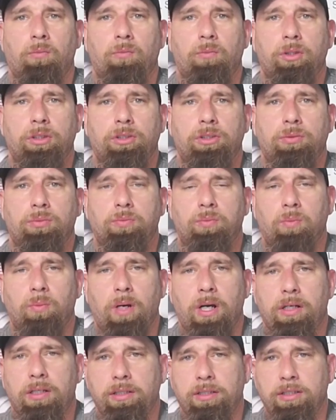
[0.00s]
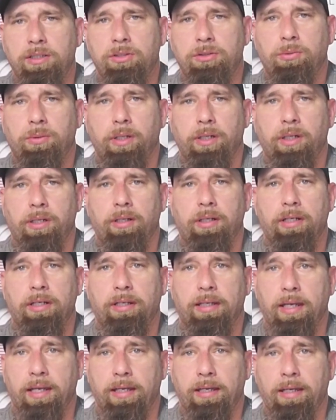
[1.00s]
Which, while it is rare,
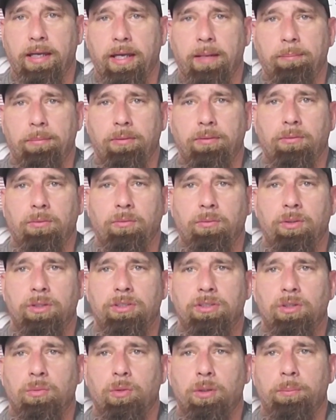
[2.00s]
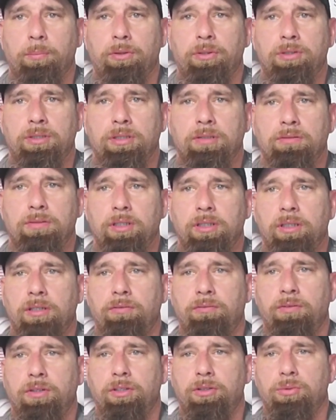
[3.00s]
it can happen when someone perceives an
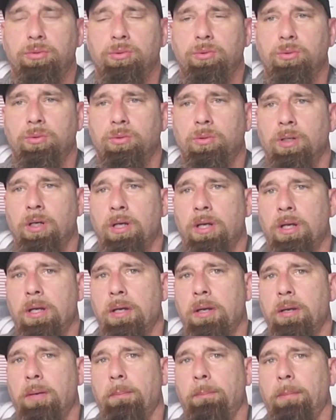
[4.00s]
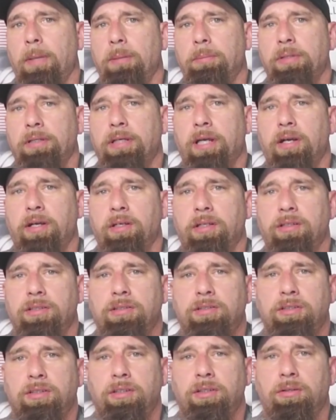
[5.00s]
individual may be carrying a
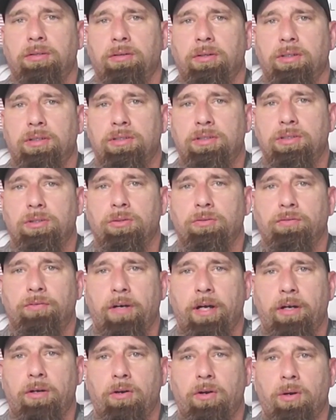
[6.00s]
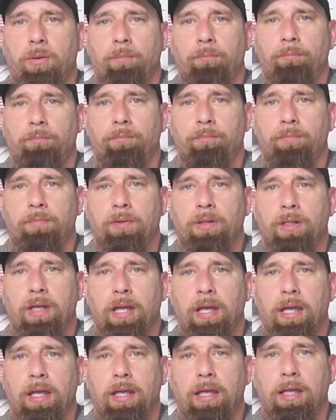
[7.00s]
concealed firearm
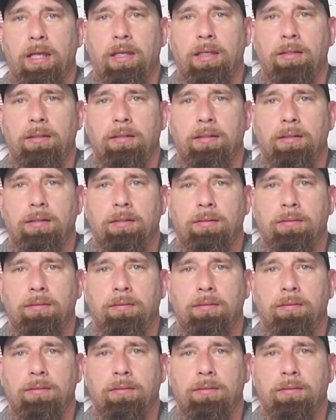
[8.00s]
and